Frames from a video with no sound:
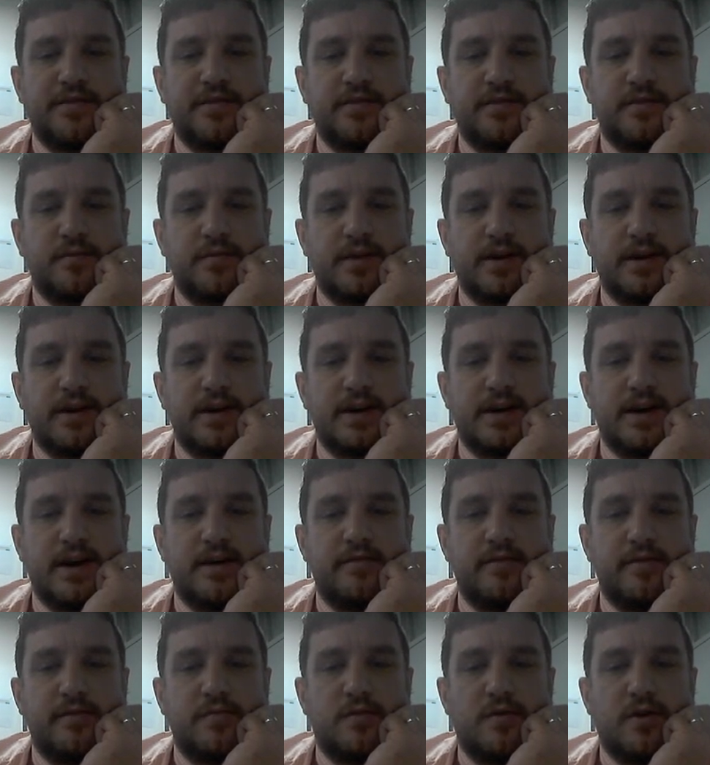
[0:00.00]
So we're going to
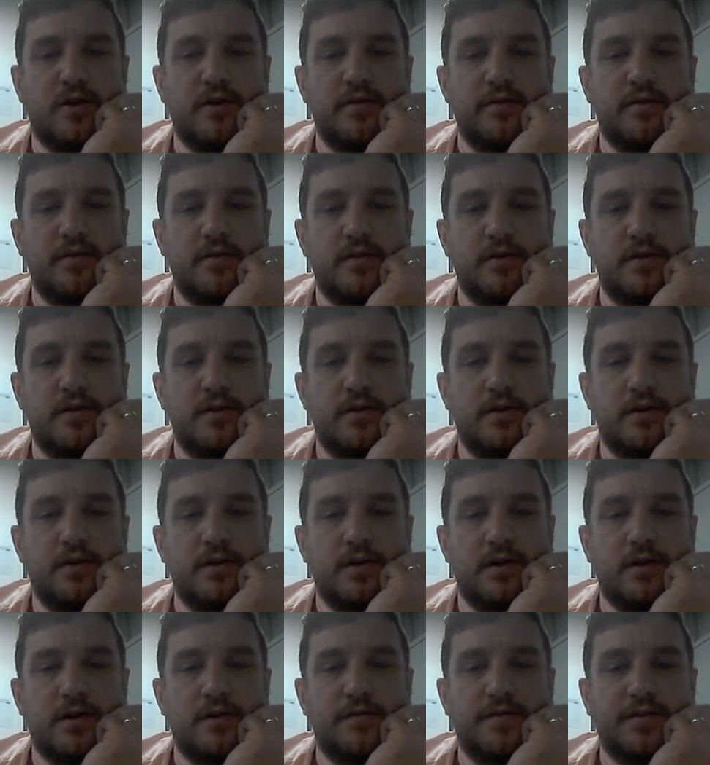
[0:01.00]
carry 1
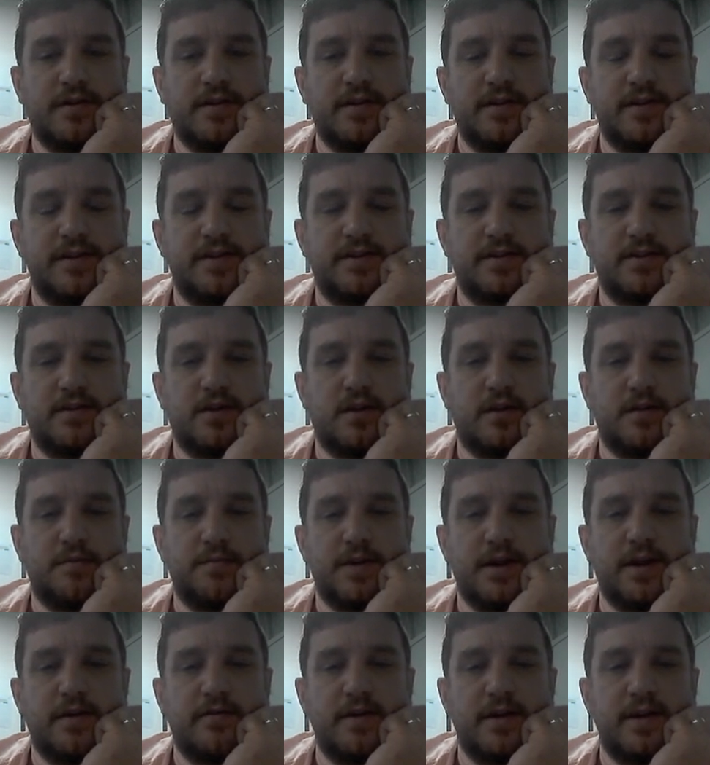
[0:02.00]
over to this column.
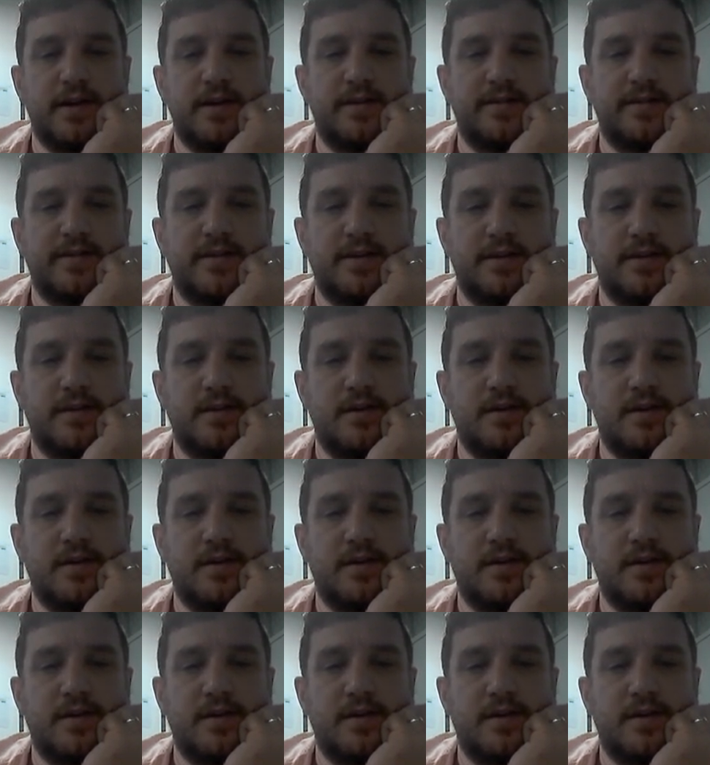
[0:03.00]
There it is.